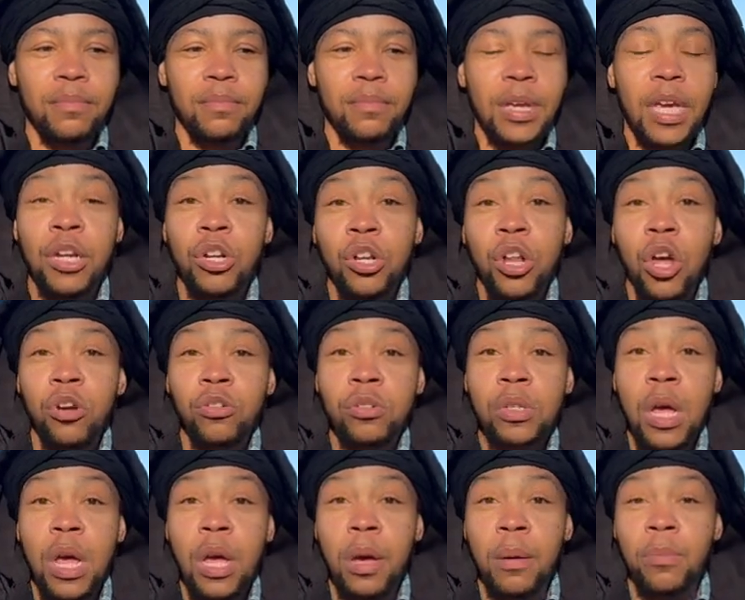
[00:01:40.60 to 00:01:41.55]
in a long
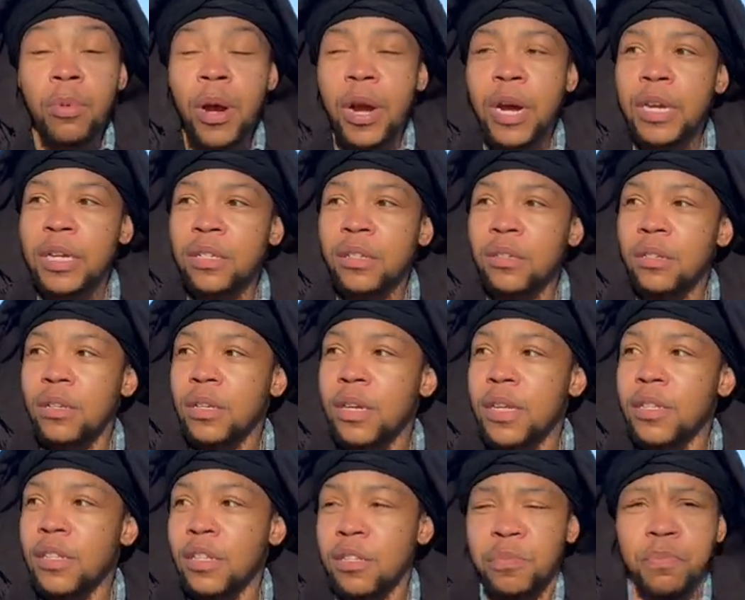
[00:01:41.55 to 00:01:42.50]
time, right?
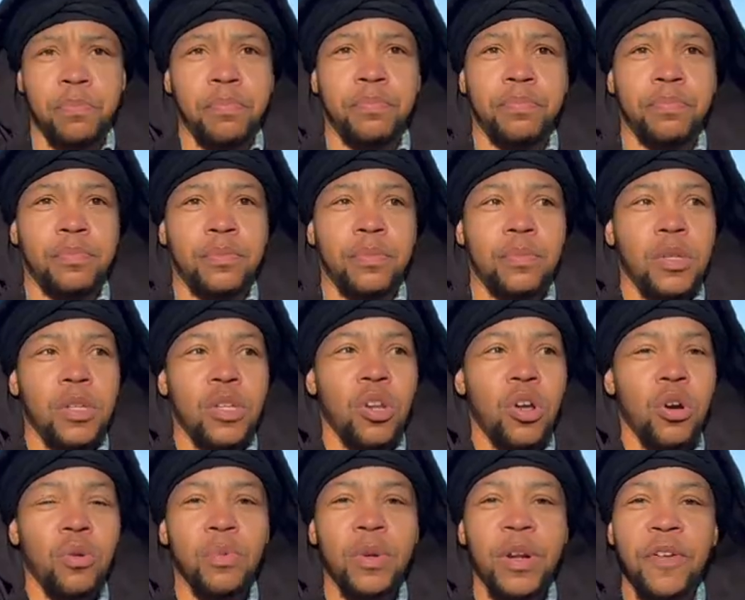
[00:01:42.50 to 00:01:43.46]
Because it's,
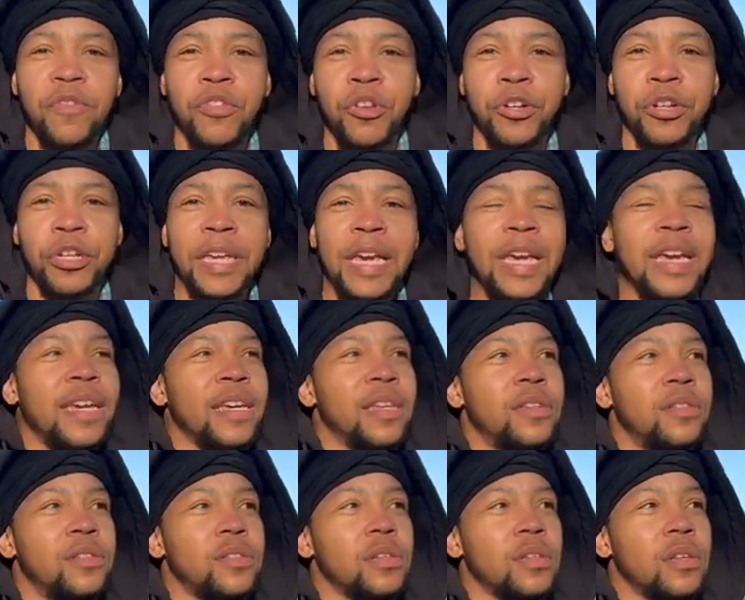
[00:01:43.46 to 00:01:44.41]
whenever you're
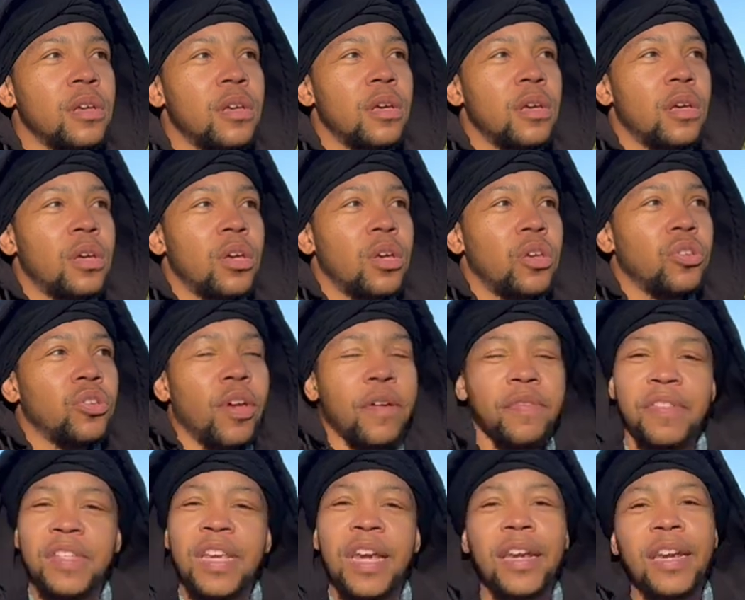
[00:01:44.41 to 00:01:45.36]
kids, you
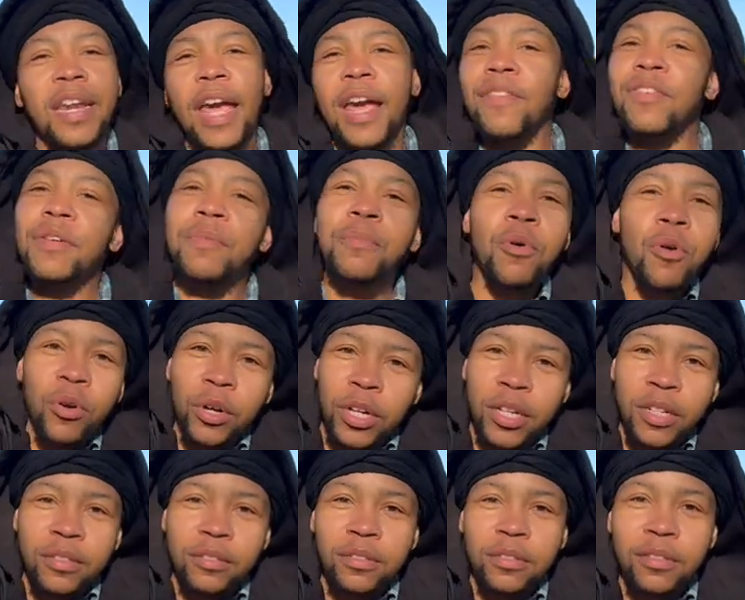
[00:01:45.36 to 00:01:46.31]
have to say it every
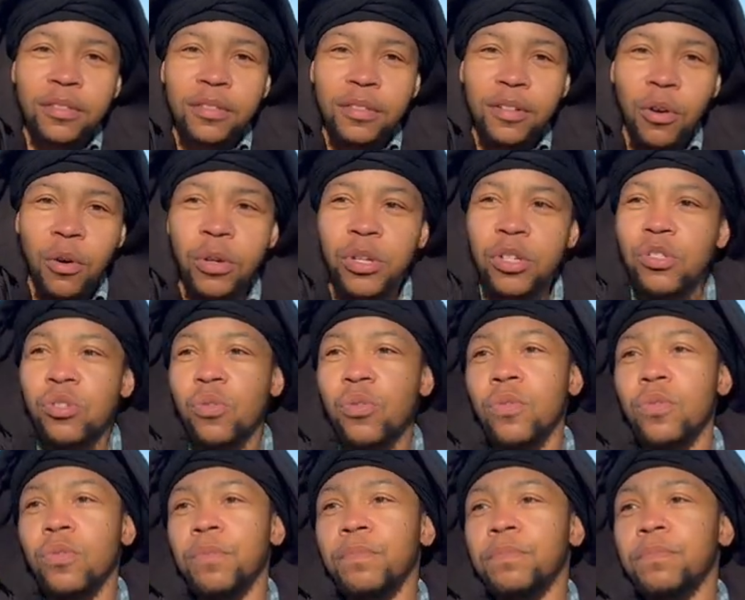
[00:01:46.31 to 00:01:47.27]
morning going to
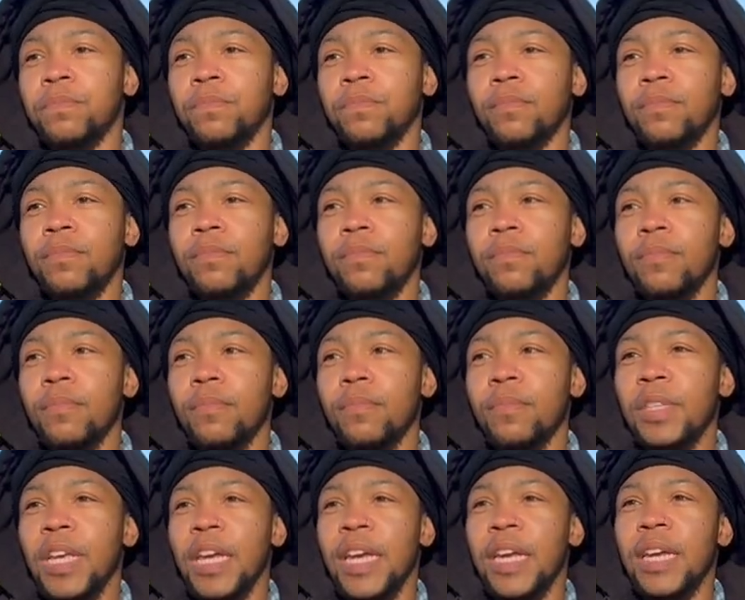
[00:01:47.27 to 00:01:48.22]
school.
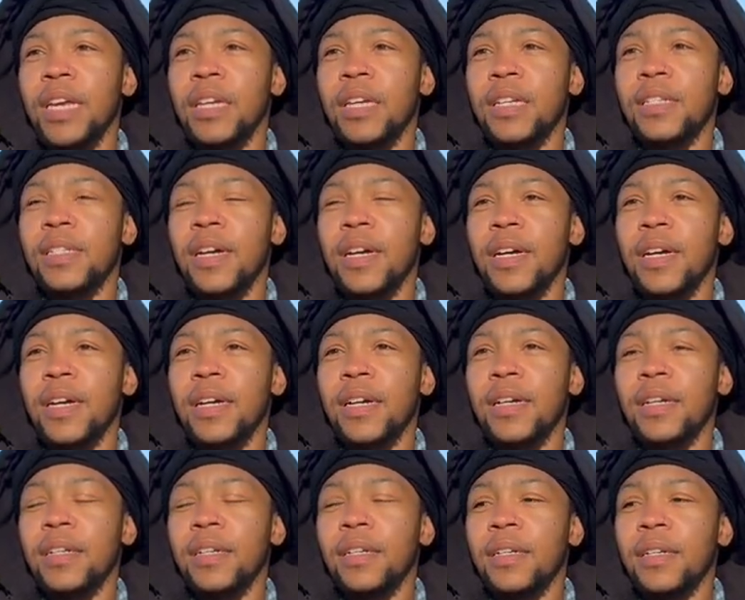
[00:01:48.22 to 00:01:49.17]
And
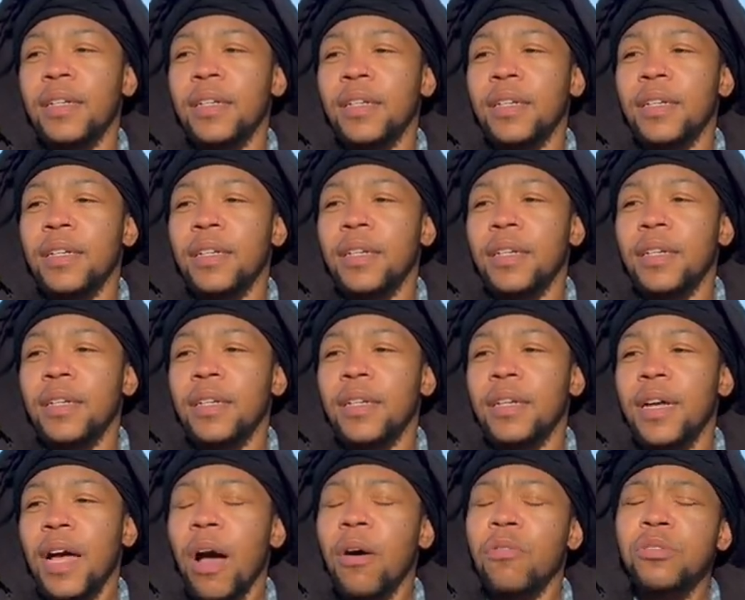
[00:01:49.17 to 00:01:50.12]
I
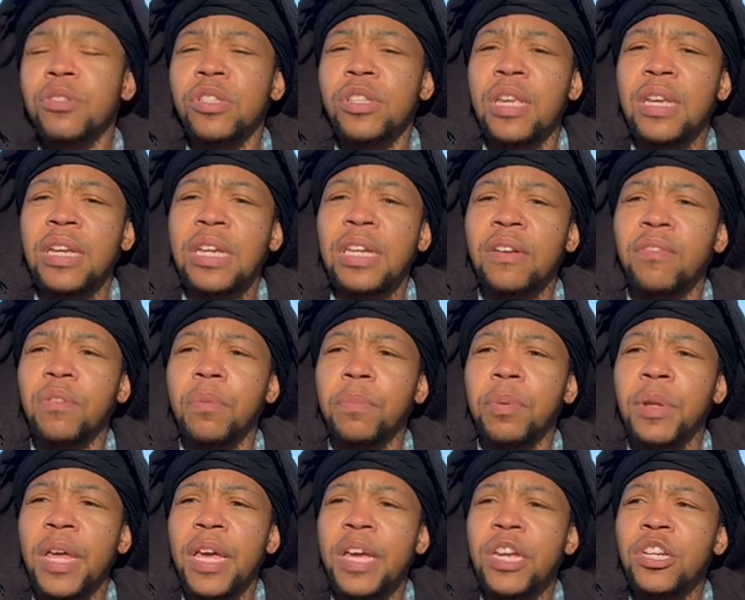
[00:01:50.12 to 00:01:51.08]
was thinking of the
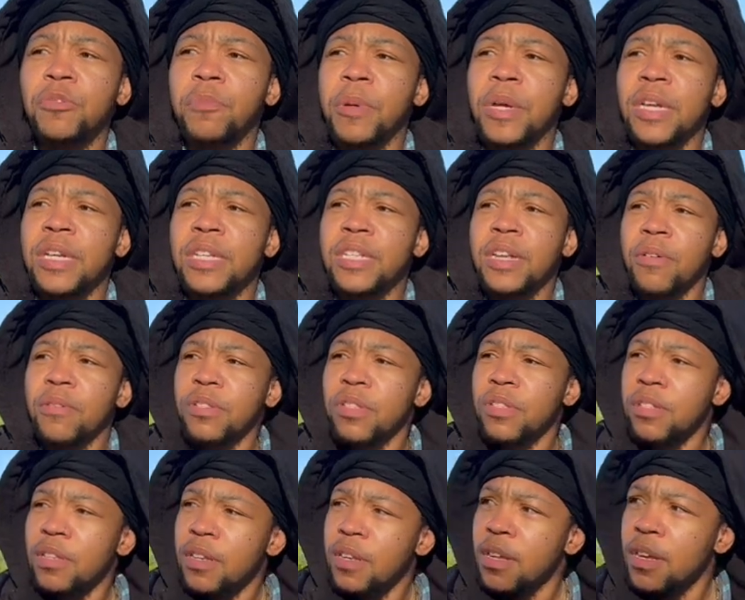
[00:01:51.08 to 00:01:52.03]
pledge because I
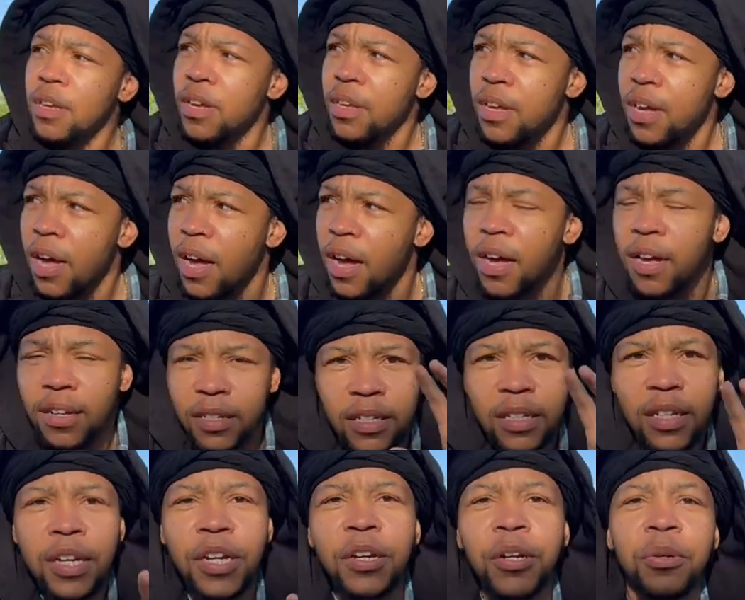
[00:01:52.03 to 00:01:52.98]
was,
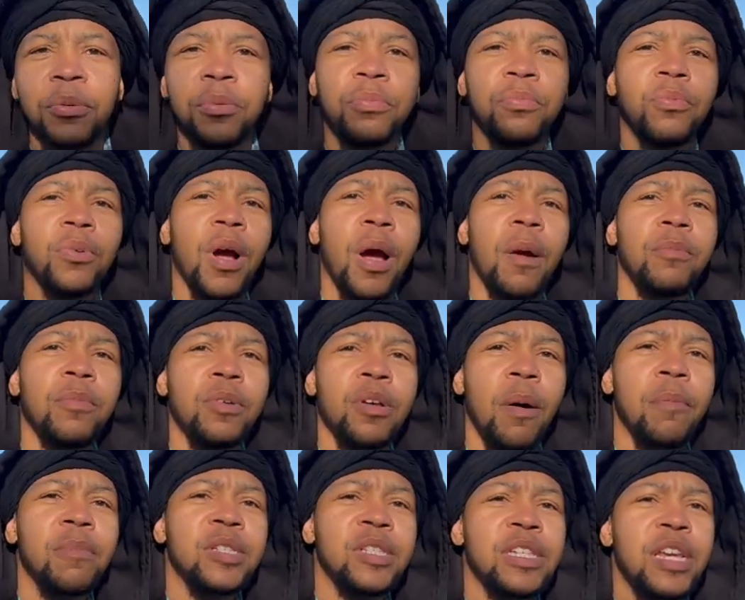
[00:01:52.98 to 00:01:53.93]
here, where I'm
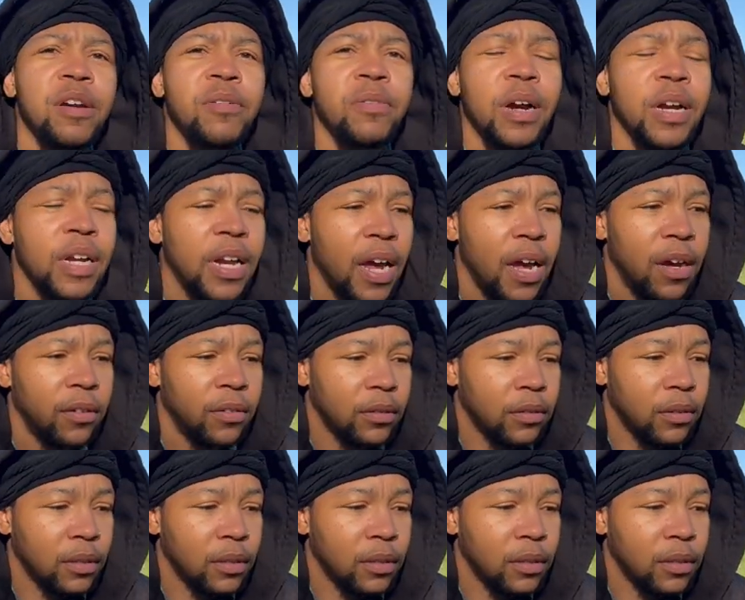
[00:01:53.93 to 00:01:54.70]
going to say it right now.